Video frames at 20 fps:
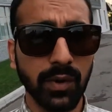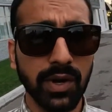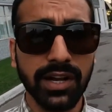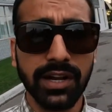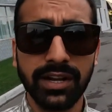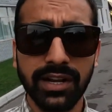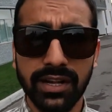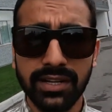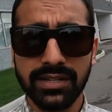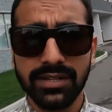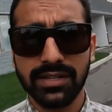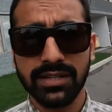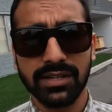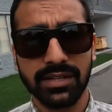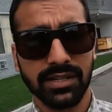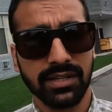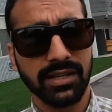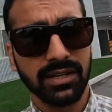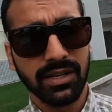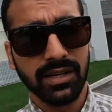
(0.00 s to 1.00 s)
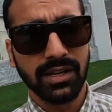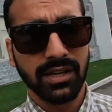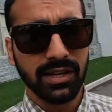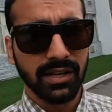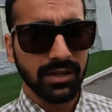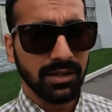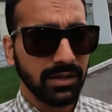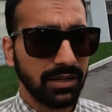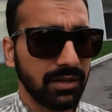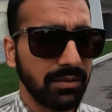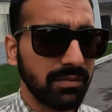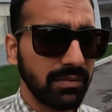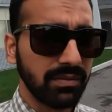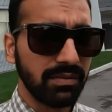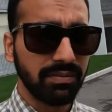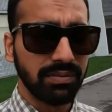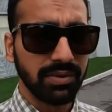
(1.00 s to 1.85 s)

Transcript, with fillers: wilderness. I'm